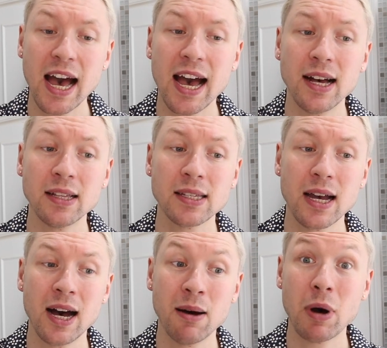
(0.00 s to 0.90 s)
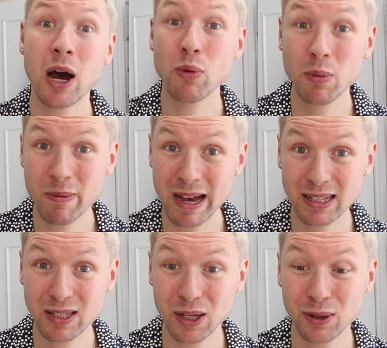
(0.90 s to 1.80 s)
And I will be
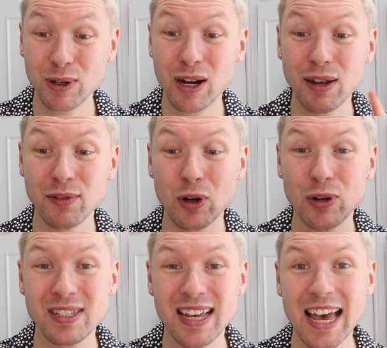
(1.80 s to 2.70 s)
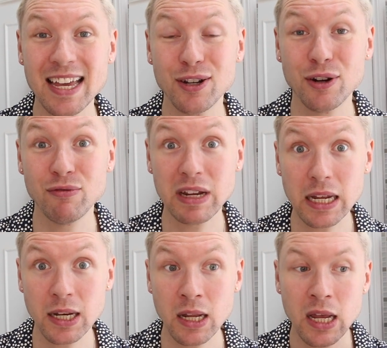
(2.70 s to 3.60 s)
back soon. I've got a
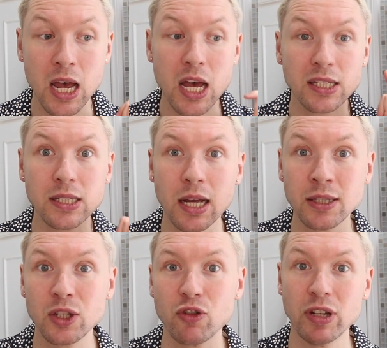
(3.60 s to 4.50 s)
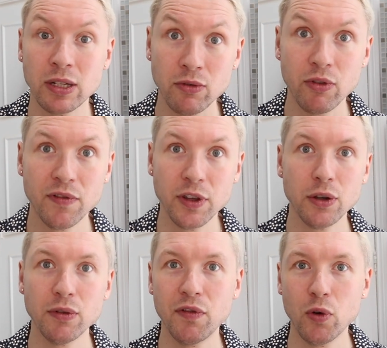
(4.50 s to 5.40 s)
Korean sunscreen
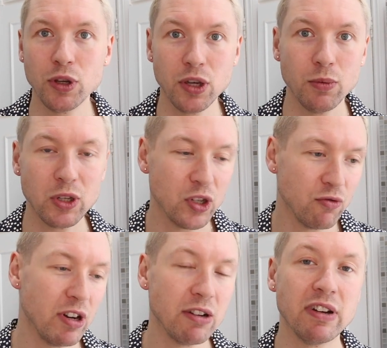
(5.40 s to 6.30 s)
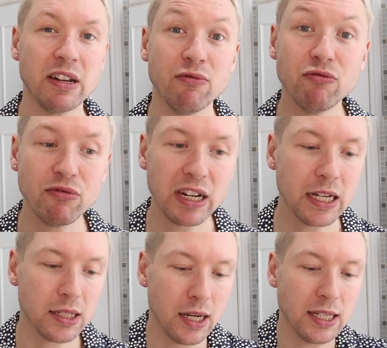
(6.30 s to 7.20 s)
review for you, which is really, really, really
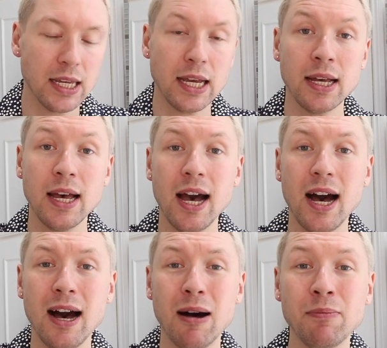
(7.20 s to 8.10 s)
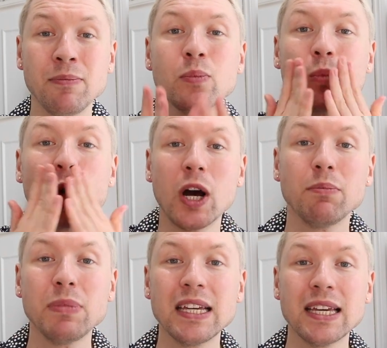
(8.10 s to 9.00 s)
exciting.
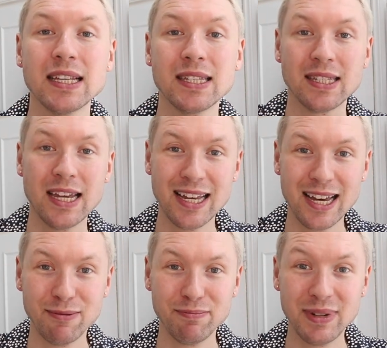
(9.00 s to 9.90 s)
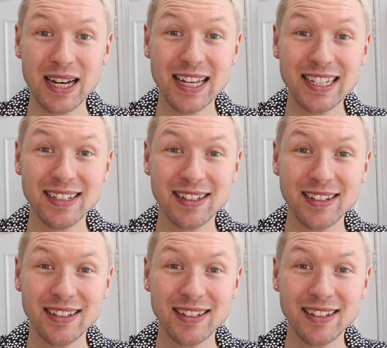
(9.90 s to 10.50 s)
Big kiss. Take care. Bye.